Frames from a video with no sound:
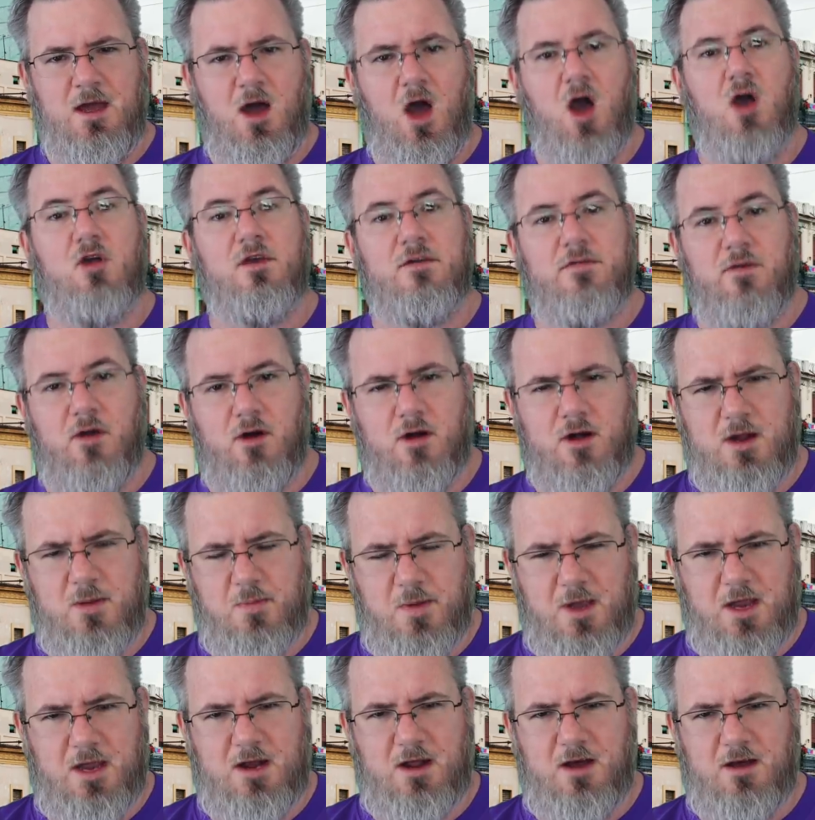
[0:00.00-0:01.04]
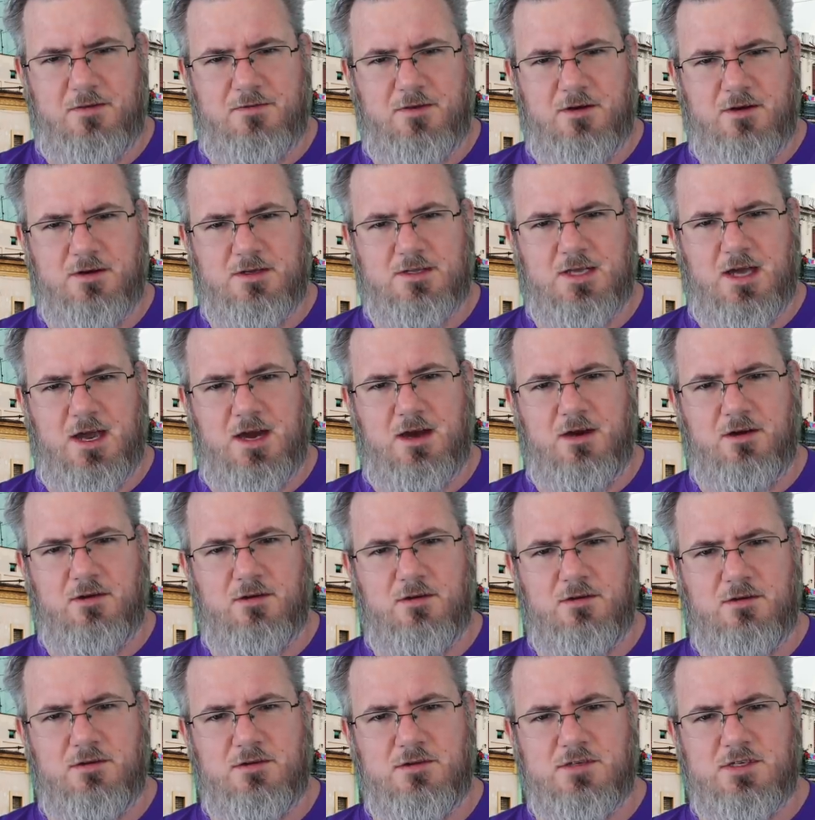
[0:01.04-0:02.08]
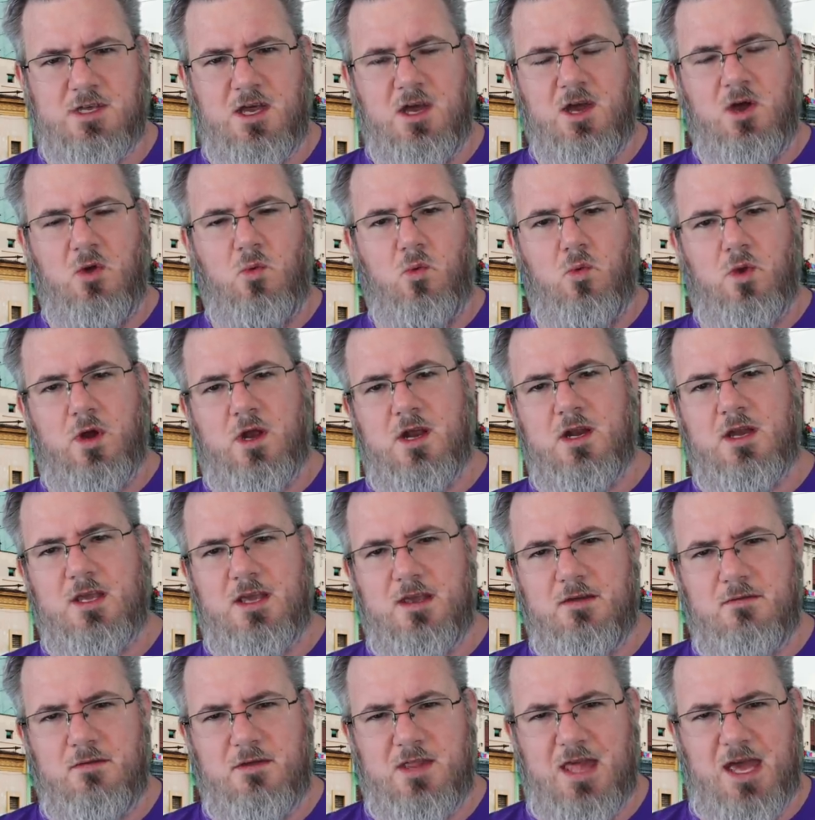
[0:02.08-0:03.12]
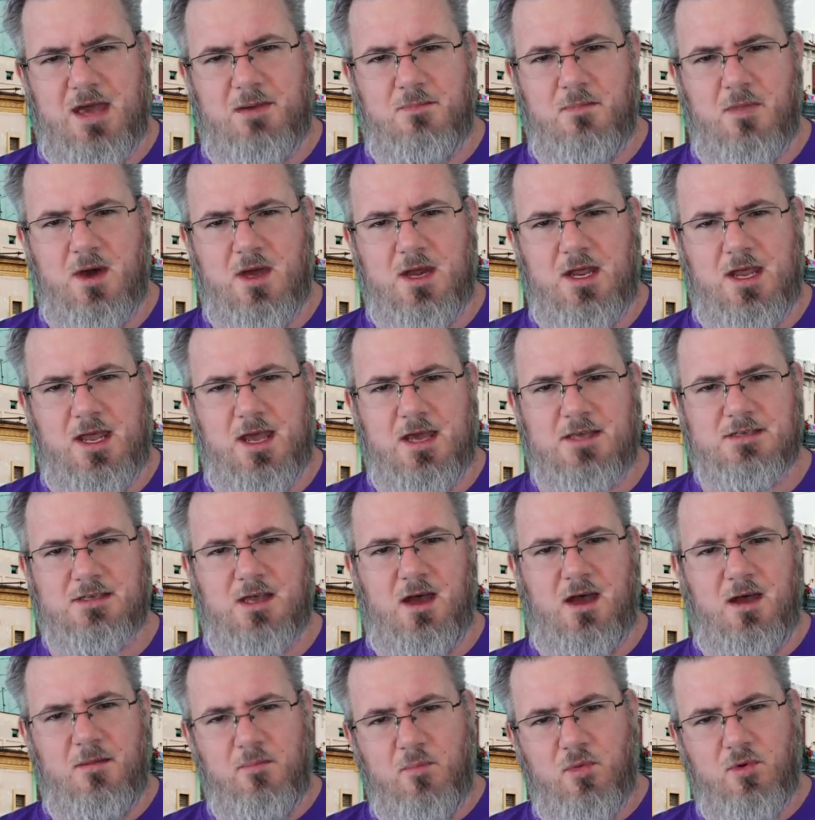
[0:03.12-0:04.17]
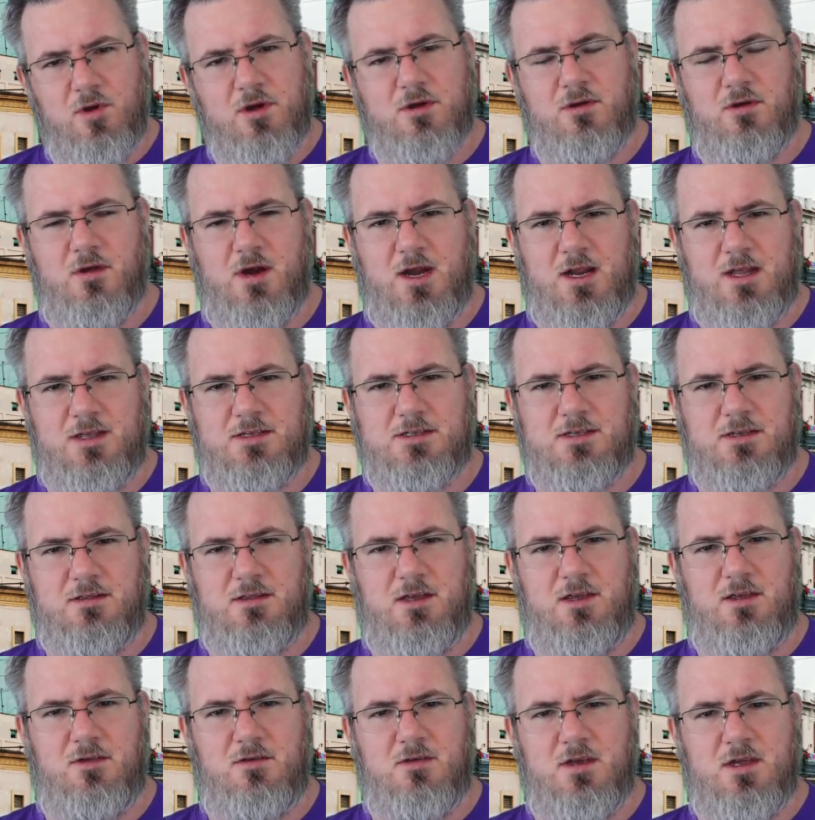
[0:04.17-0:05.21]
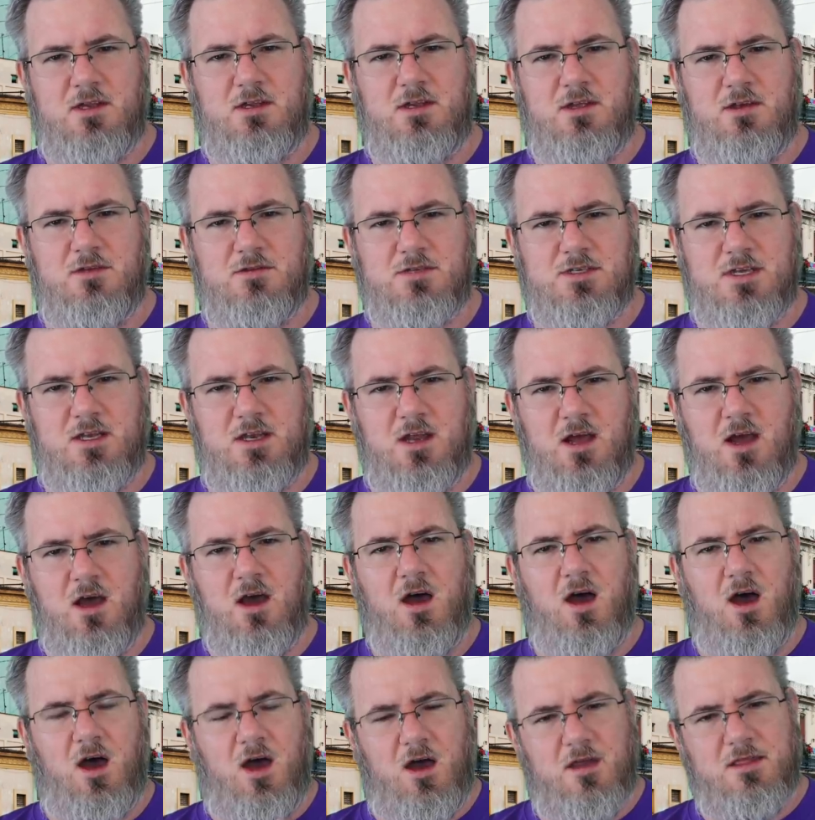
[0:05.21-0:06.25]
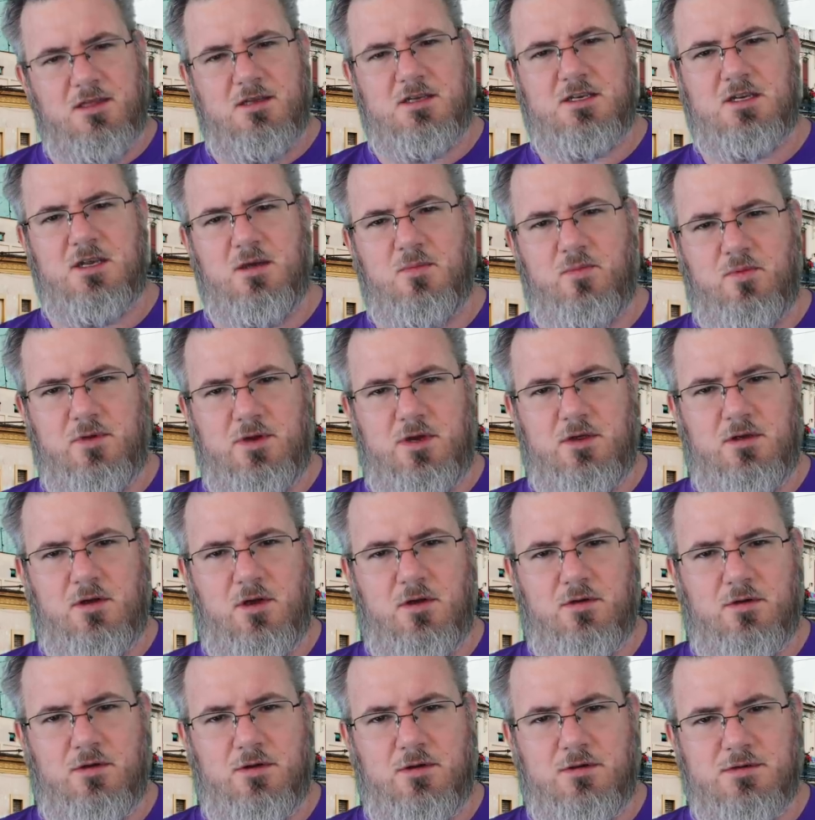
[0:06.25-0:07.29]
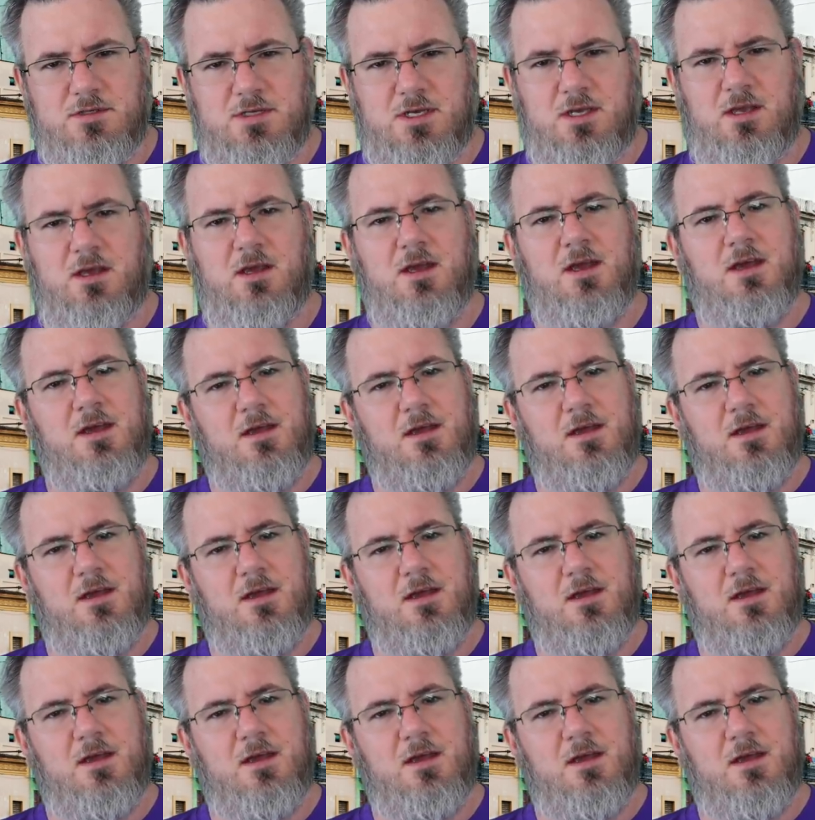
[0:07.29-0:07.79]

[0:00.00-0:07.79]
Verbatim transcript: Oh, you've already paid off your entire cruise? We're going to give you that money as onboard credit so that you can use it on the ship when you go cruising.